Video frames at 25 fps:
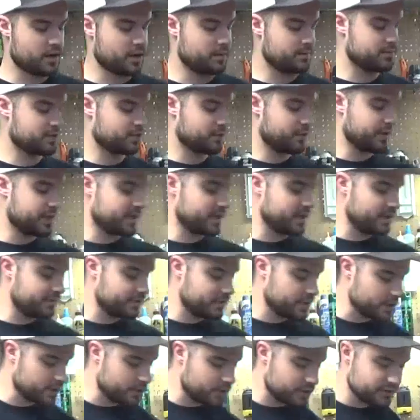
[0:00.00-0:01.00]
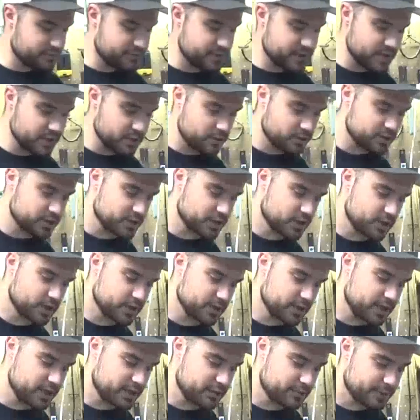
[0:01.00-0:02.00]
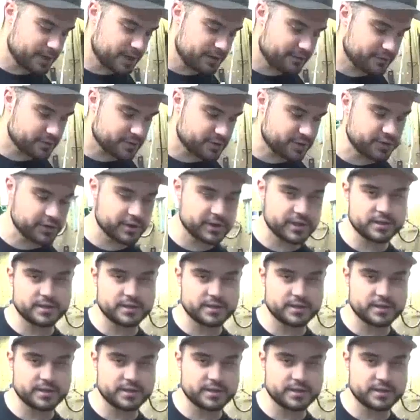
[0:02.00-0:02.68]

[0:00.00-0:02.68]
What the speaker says: So we can even go into videos on getting ready for turkey